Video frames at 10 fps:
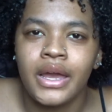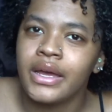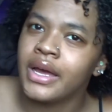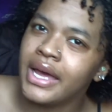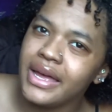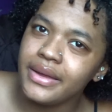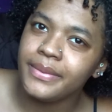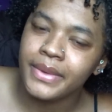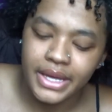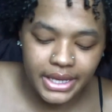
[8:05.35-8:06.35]
Huh?
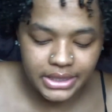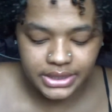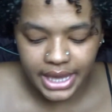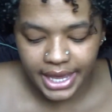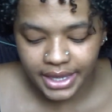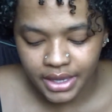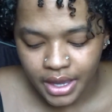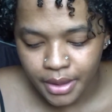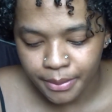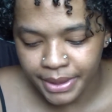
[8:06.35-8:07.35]
It's like
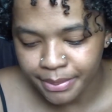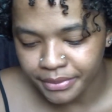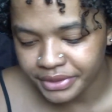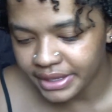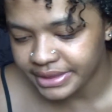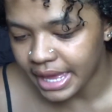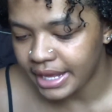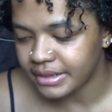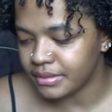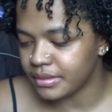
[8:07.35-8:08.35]
people think
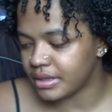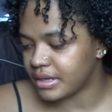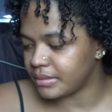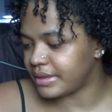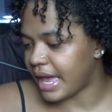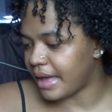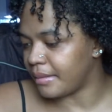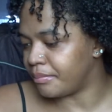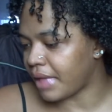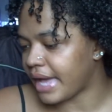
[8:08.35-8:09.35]
that
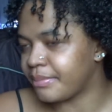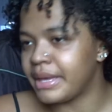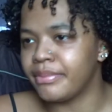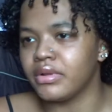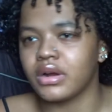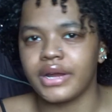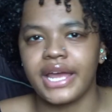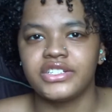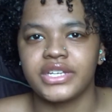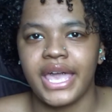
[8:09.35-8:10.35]
black people aren't
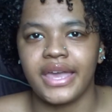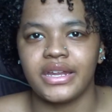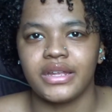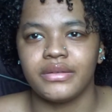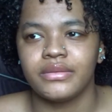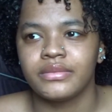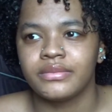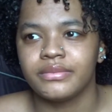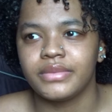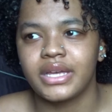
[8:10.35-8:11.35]
educated
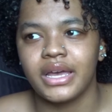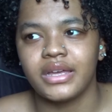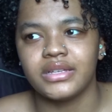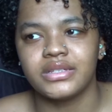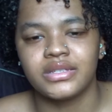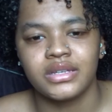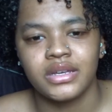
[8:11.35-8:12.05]
because